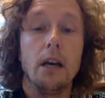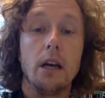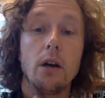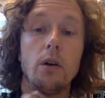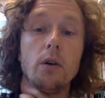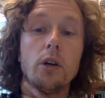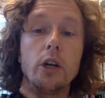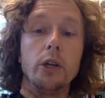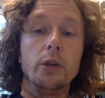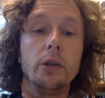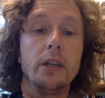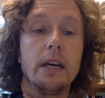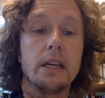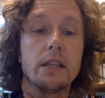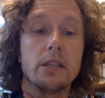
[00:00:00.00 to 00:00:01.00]
conclude
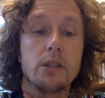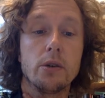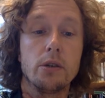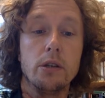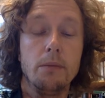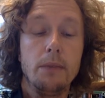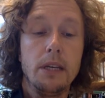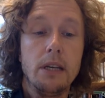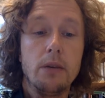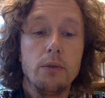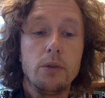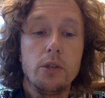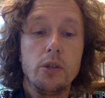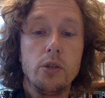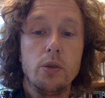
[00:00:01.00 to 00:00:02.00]
that social media
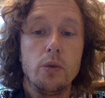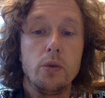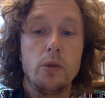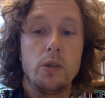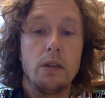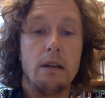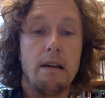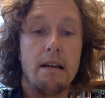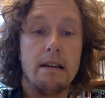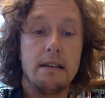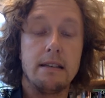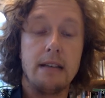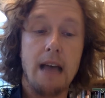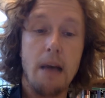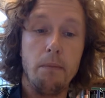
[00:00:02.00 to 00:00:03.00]
was used
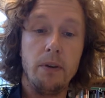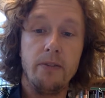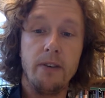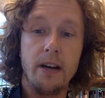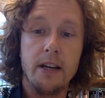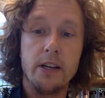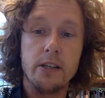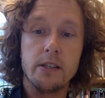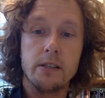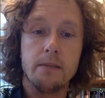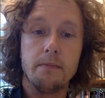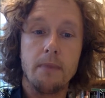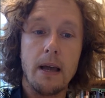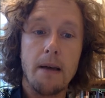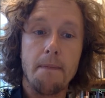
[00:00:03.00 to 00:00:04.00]
as amplifiers.
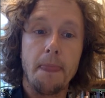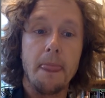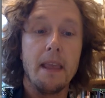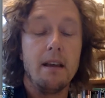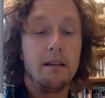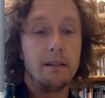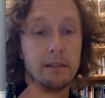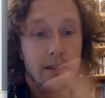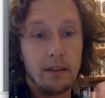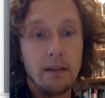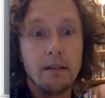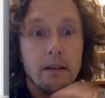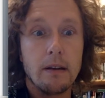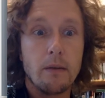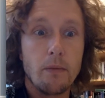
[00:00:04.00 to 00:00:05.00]

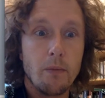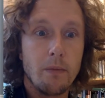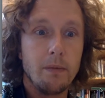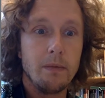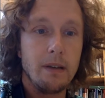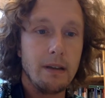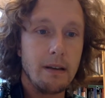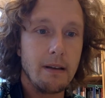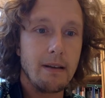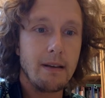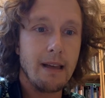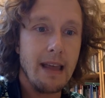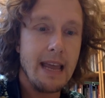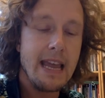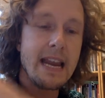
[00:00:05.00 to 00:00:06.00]
And
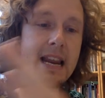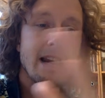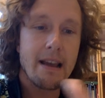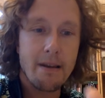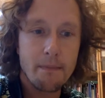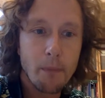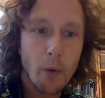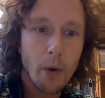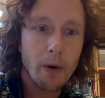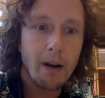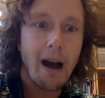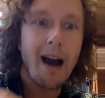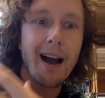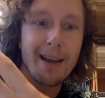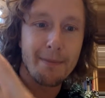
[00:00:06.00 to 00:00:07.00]
in a more
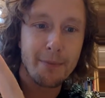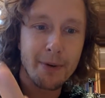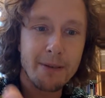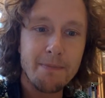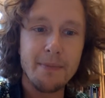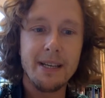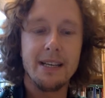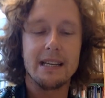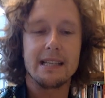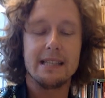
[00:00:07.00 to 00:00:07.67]
hybrid media